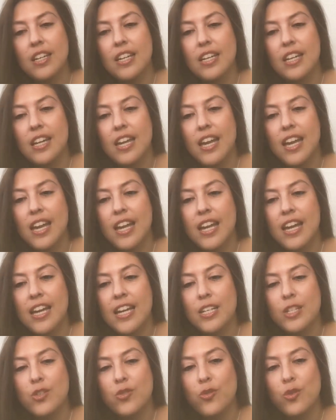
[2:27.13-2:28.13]

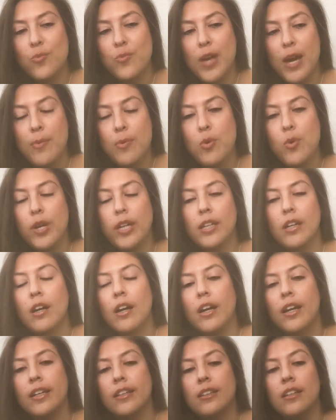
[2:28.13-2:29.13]
And from that point
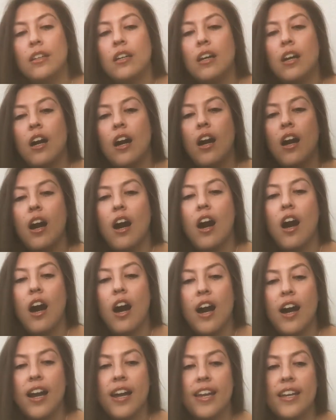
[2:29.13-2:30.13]
on,
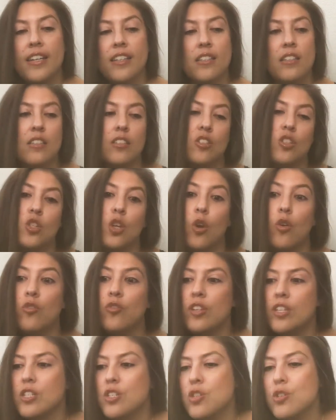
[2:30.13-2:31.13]
I dove
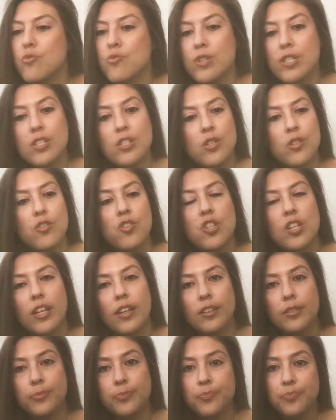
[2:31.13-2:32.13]
into
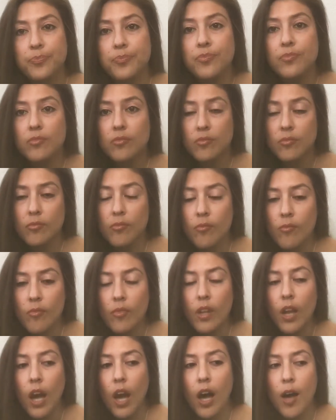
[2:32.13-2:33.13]
researching
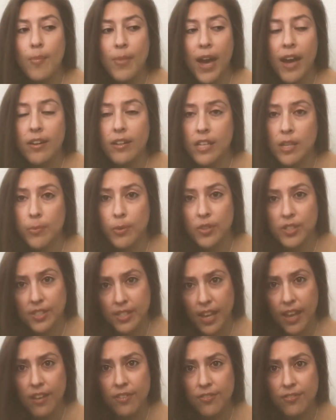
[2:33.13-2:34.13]
how to keep her
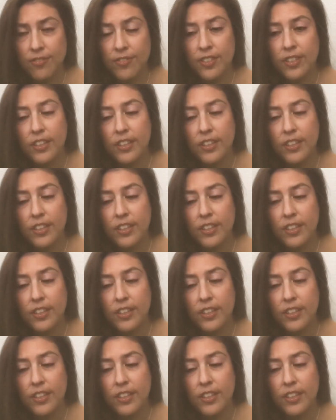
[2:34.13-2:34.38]
safe.